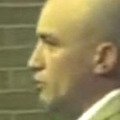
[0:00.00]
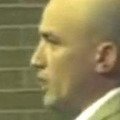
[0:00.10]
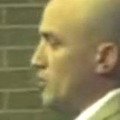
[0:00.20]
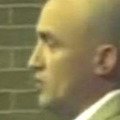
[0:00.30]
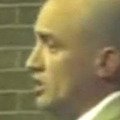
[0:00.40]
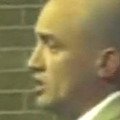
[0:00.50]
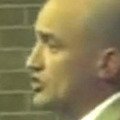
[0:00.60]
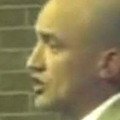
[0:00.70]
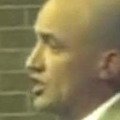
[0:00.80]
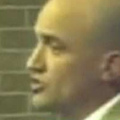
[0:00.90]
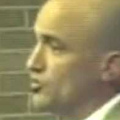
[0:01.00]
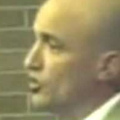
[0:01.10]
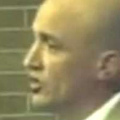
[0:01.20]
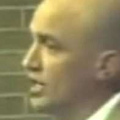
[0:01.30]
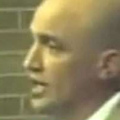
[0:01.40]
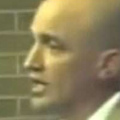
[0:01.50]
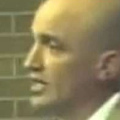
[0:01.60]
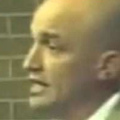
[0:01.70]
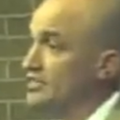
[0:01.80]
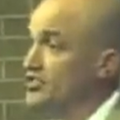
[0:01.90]
Maybe you need to say this morning, God, I
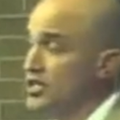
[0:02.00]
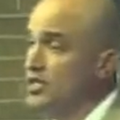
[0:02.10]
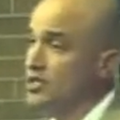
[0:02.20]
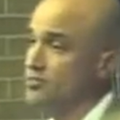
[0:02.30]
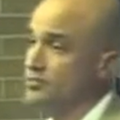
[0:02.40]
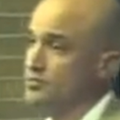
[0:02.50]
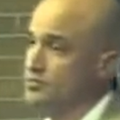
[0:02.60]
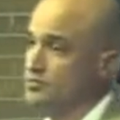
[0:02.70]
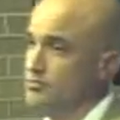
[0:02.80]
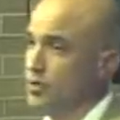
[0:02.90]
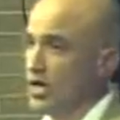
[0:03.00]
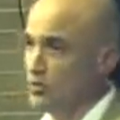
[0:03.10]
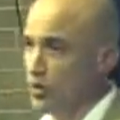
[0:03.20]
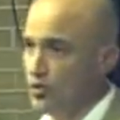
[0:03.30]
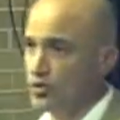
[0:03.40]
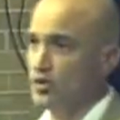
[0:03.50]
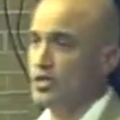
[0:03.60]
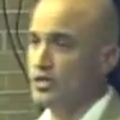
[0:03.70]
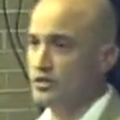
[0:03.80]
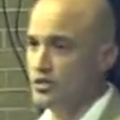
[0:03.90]
can't see it, but I'm going to
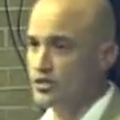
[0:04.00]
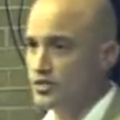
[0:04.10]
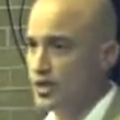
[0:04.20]
cling to this